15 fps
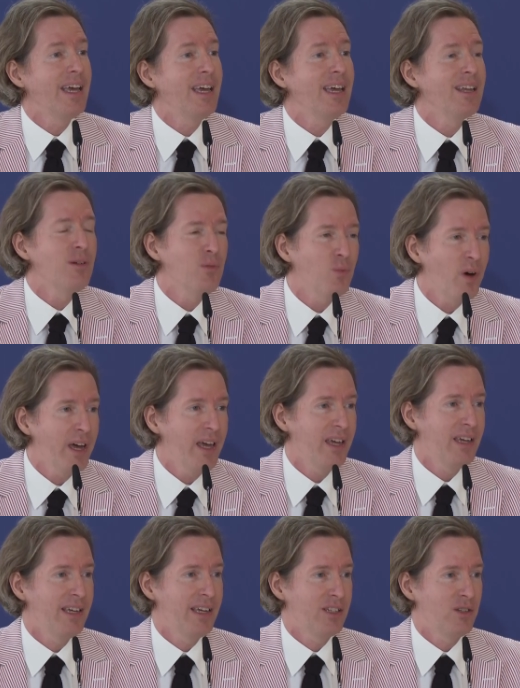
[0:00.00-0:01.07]
In a
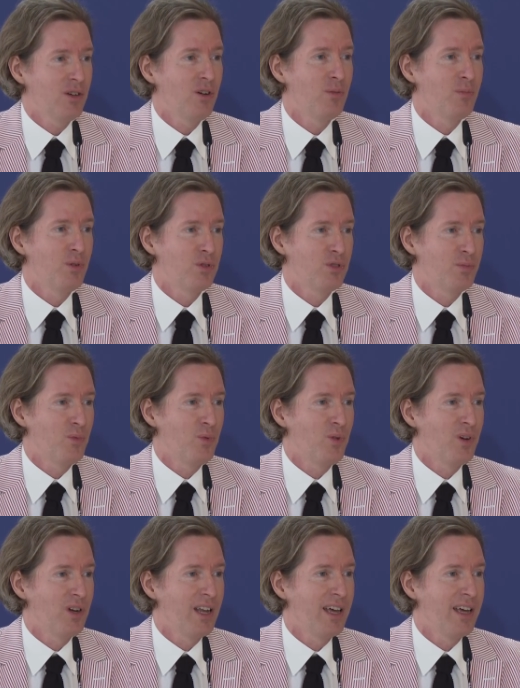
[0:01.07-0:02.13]
way, it's almost
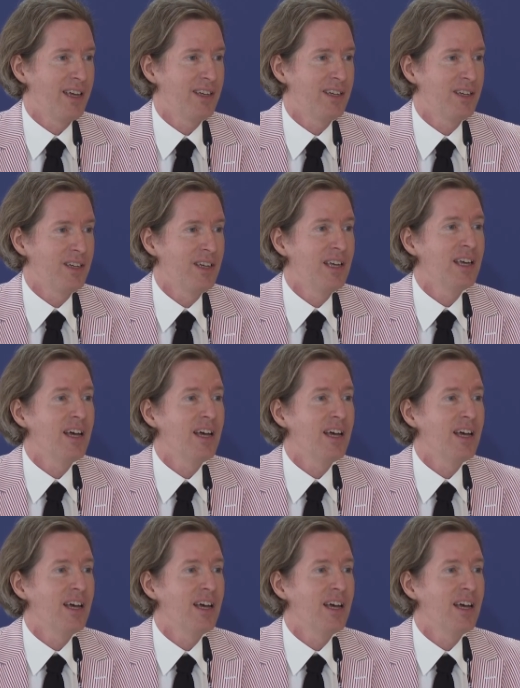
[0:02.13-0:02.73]
more like